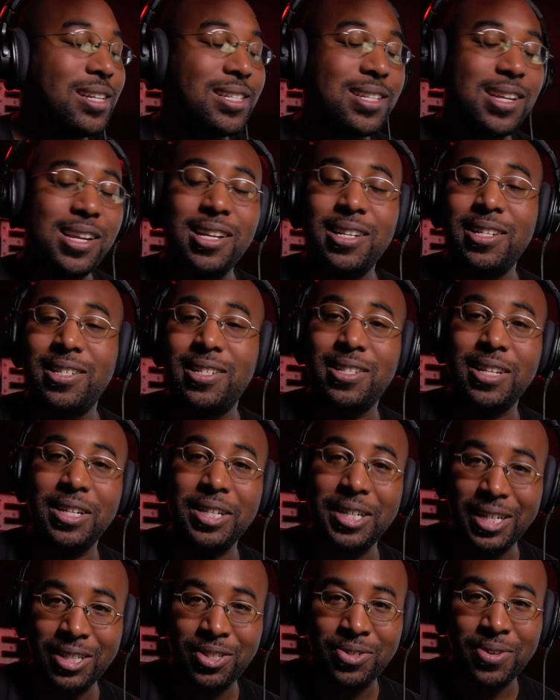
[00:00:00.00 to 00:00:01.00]
taking a
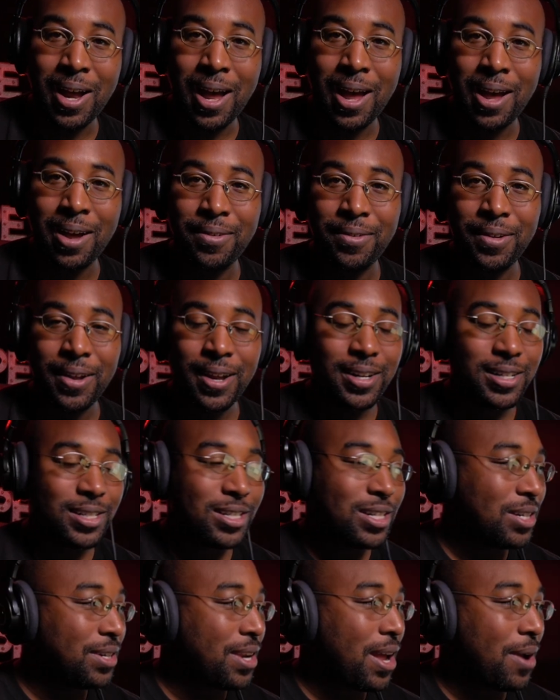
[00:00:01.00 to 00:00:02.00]
Sunday drive,
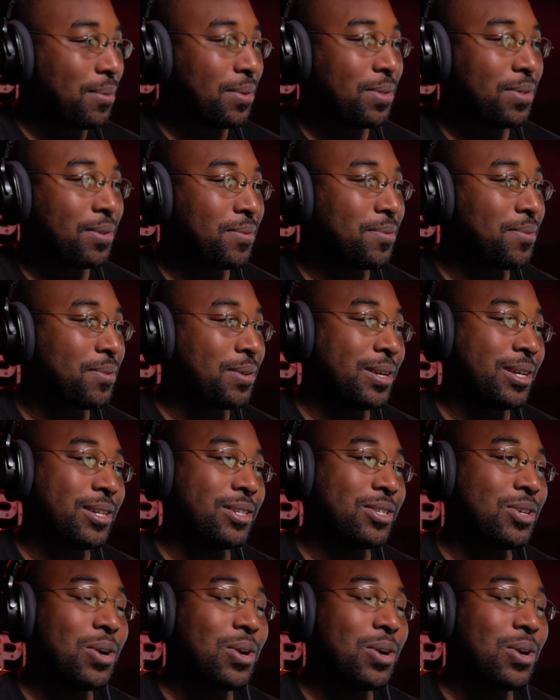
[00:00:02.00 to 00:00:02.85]
chilling out with your friends,